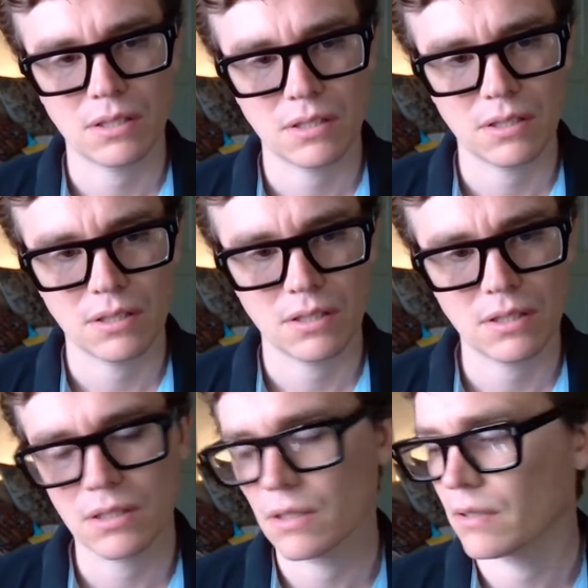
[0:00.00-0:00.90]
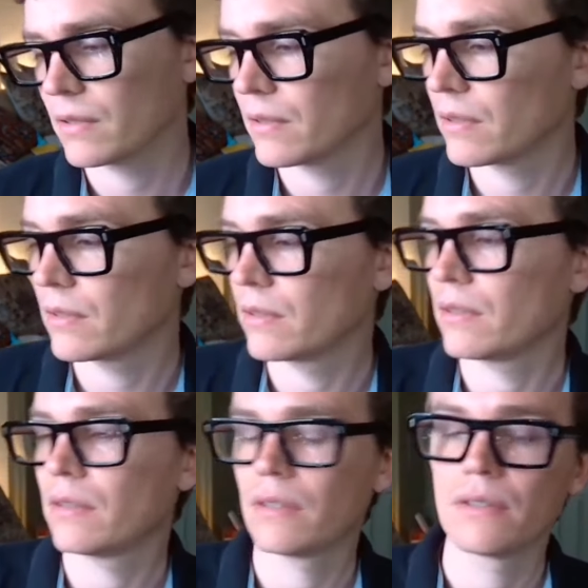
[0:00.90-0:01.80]

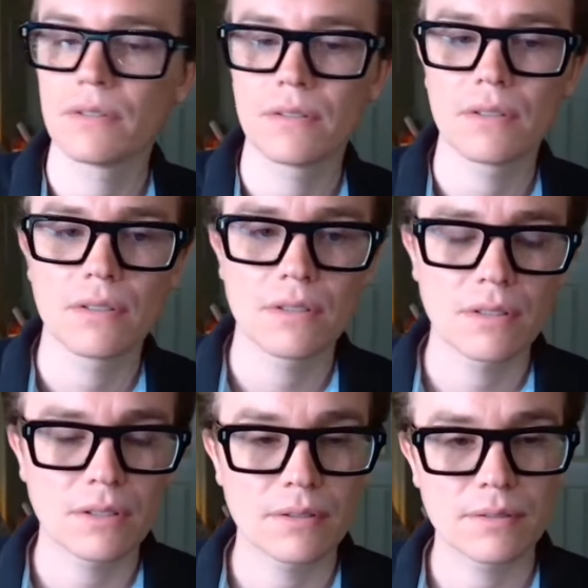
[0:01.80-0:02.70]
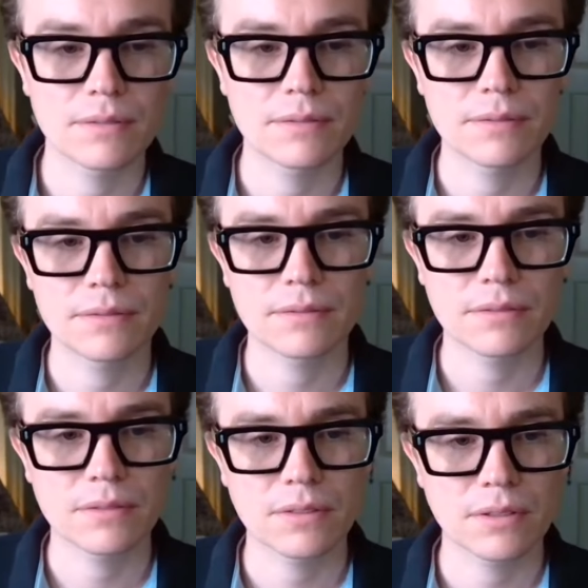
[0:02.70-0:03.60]

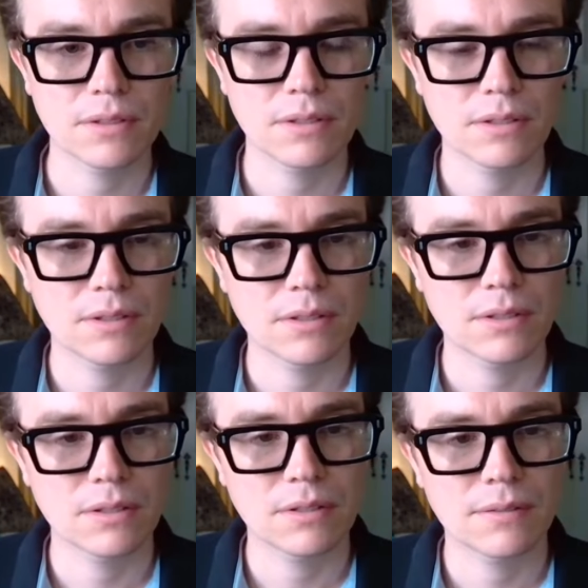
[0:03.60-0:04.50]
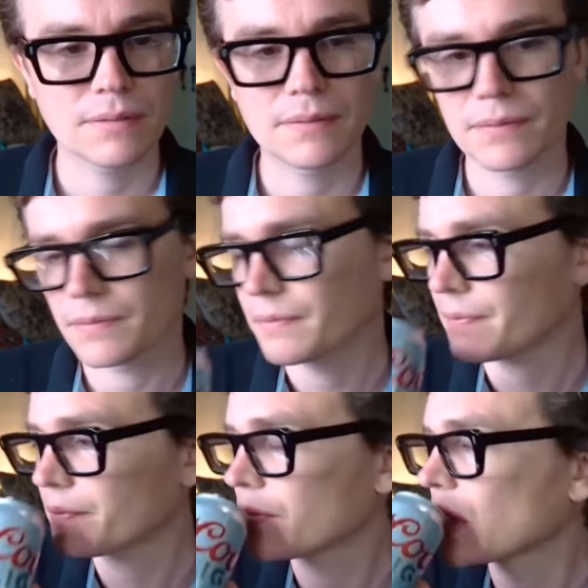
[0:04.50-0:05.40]

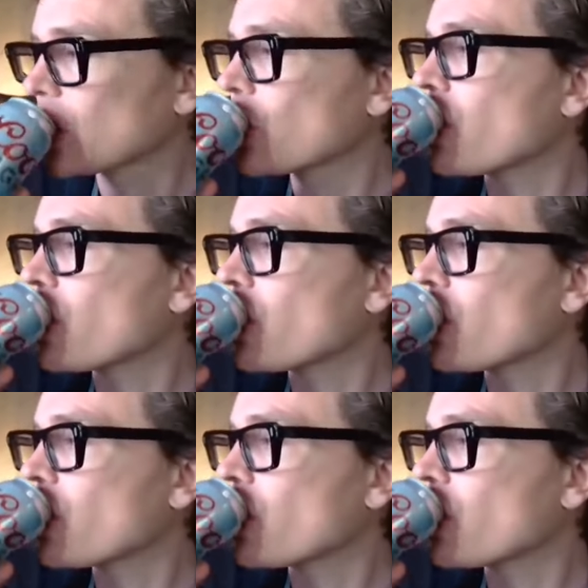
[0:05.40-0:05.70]
[no speech]